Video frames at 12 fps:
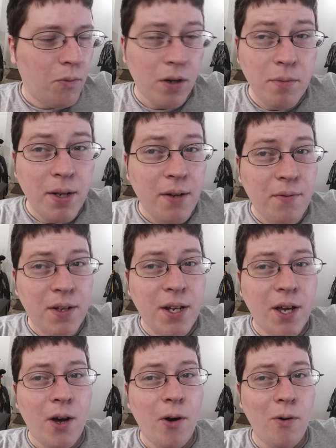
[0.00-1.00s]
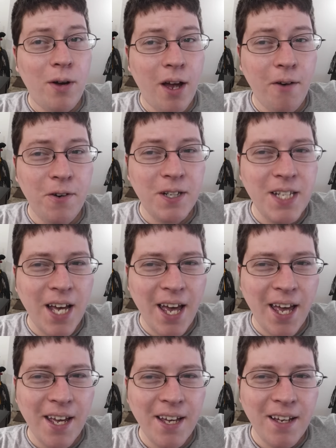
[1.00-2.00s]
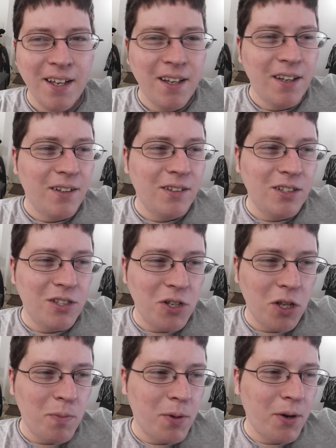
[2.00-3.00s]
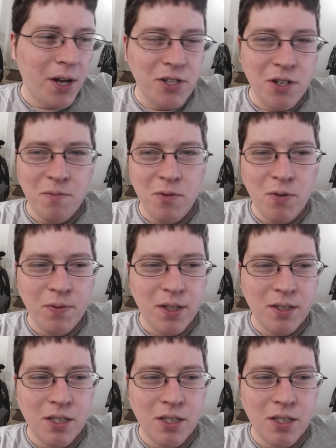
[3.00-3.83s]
1-minute video every day to show the progression of moving.